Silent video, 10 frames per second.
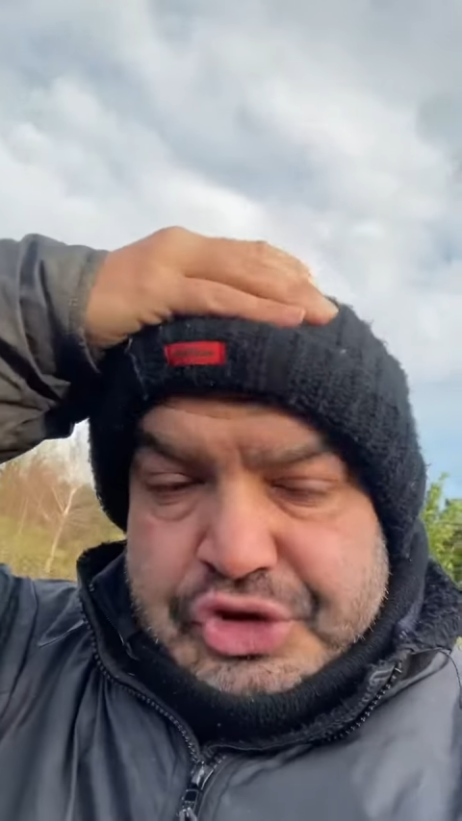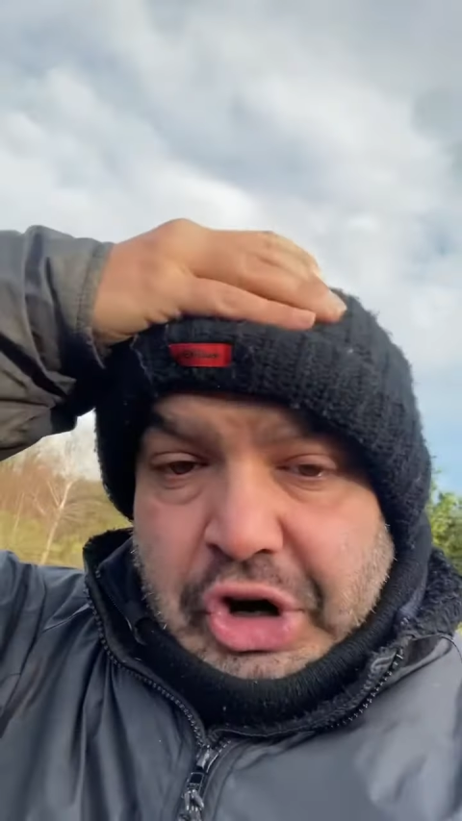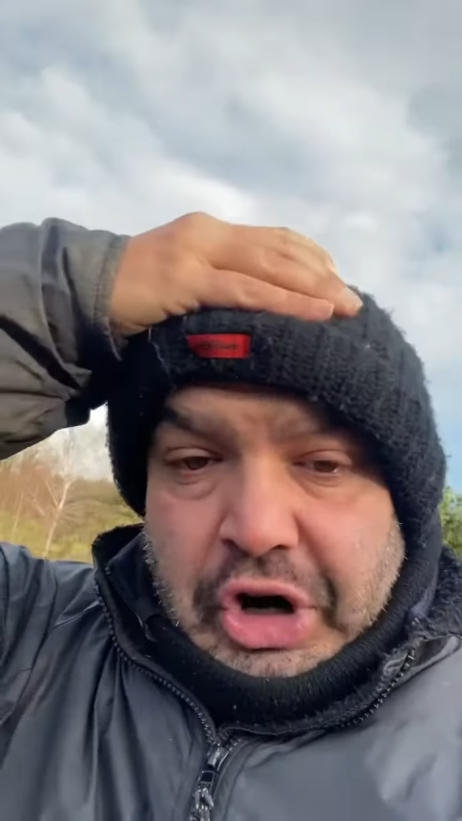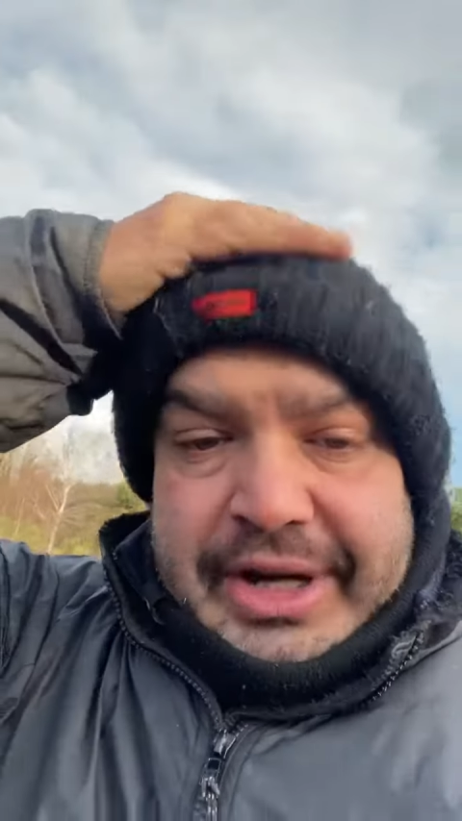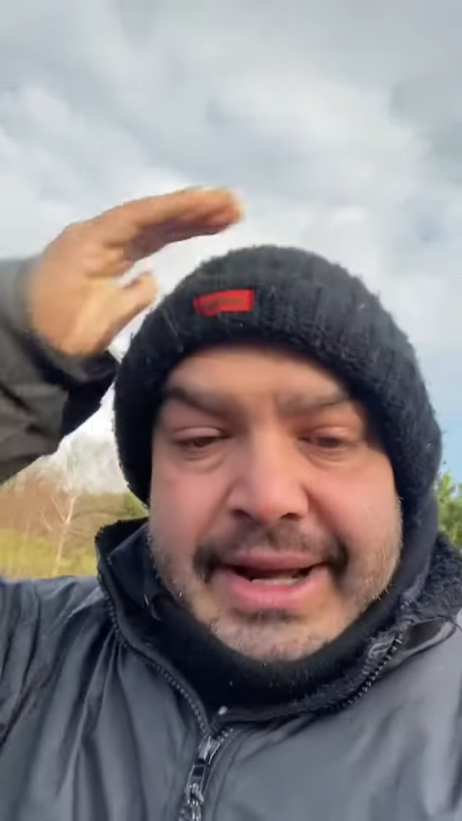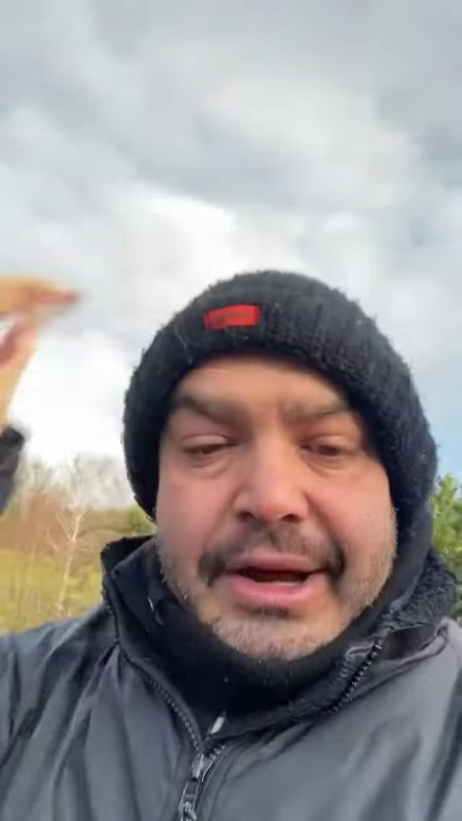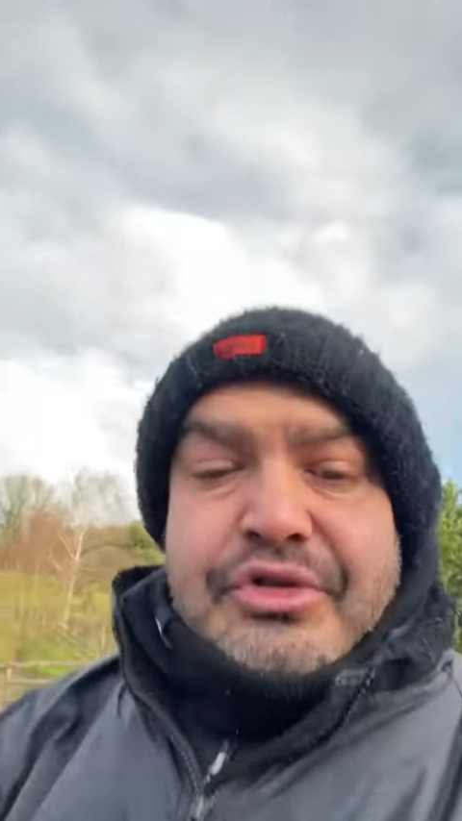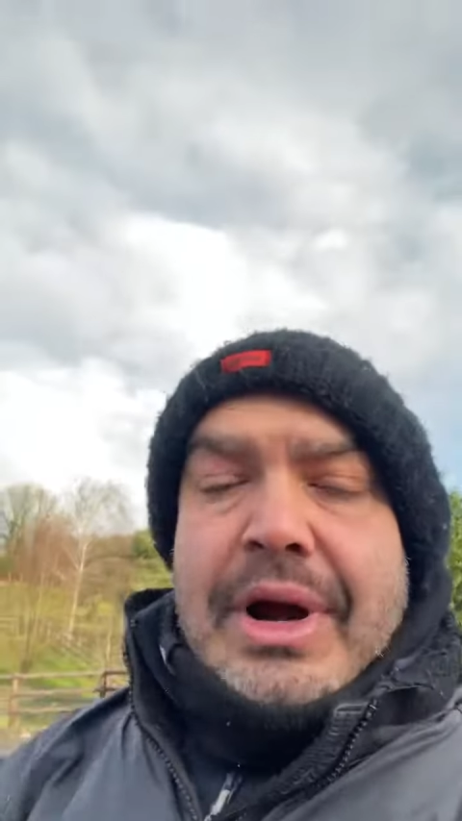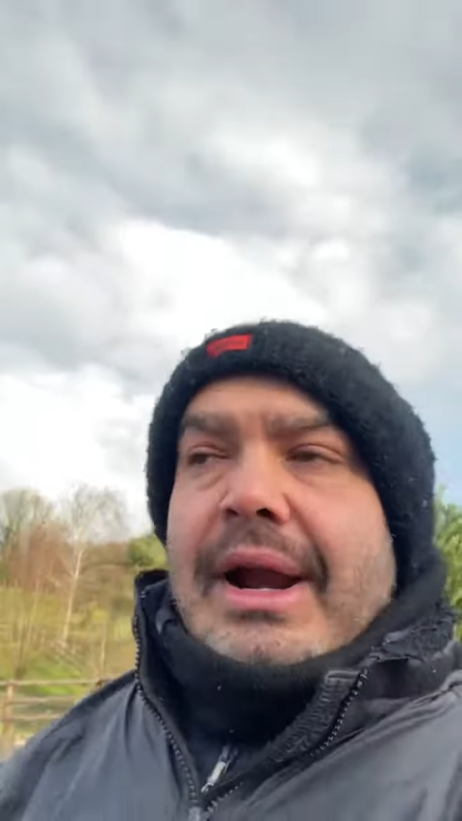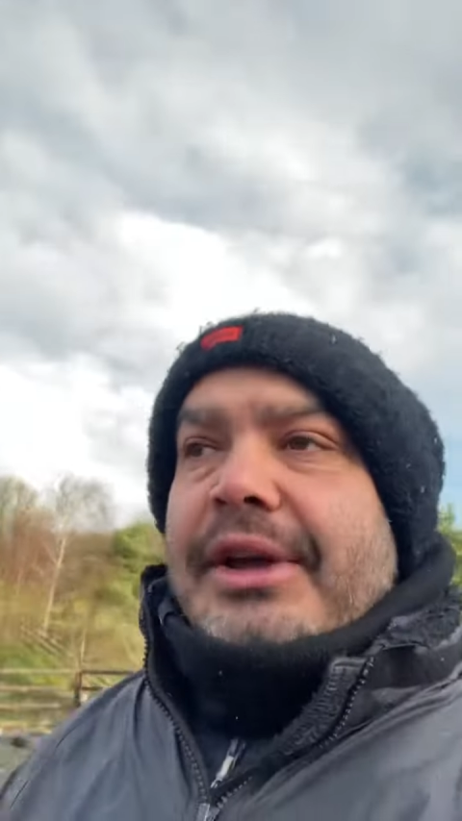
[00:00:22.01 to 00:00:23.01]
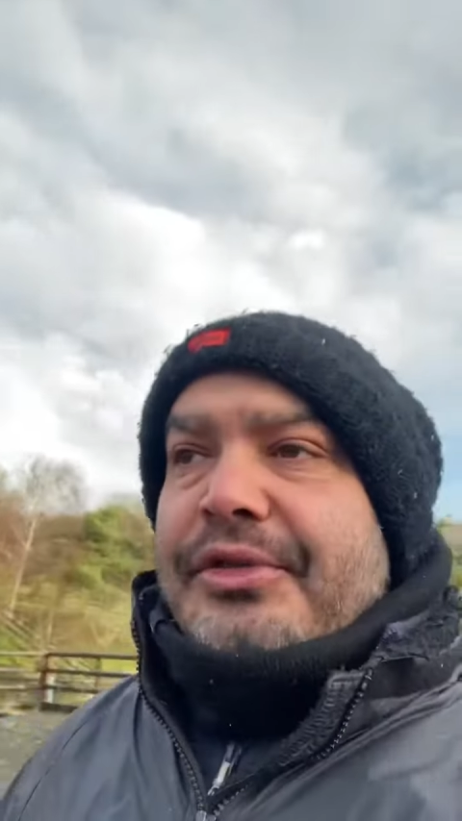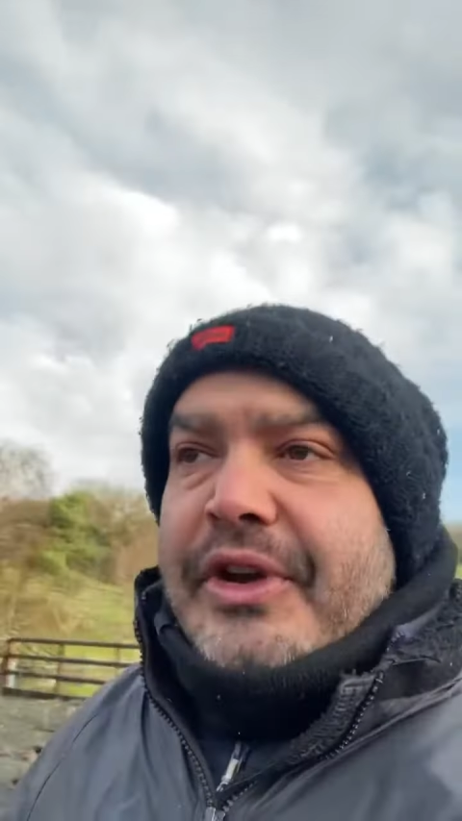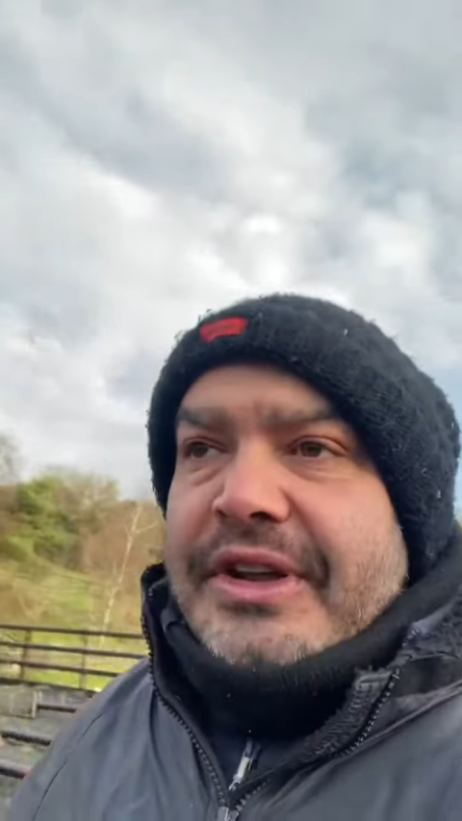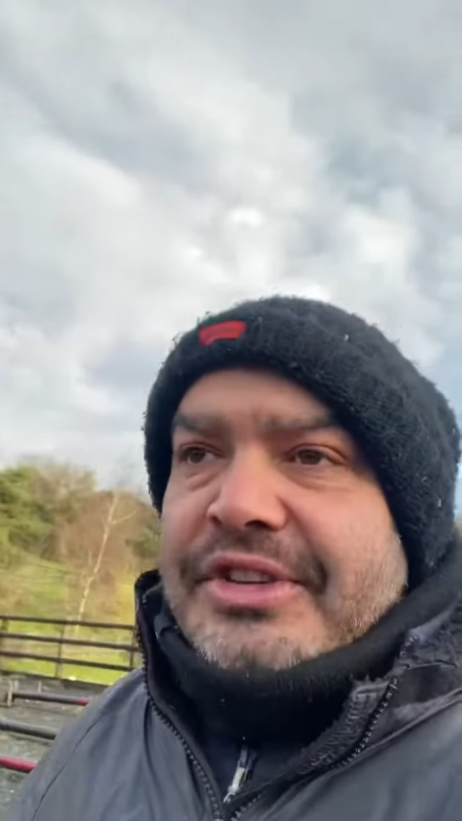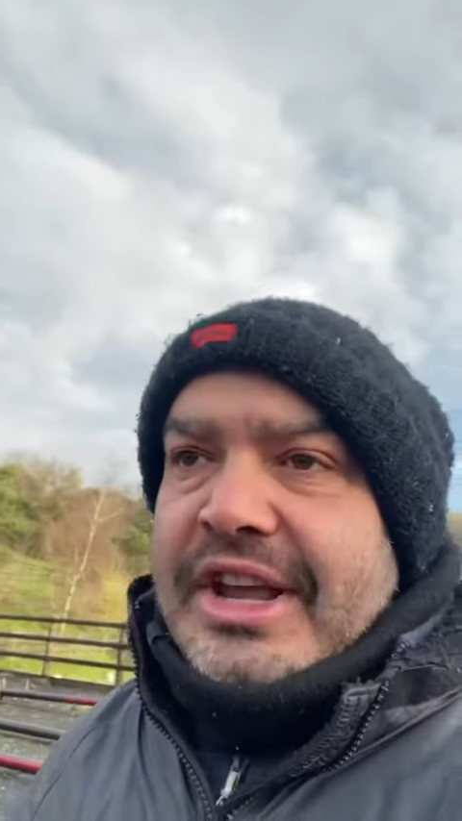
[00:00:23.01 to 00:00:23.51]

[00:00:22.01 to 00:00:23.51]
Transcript: join Adrenalize Fitness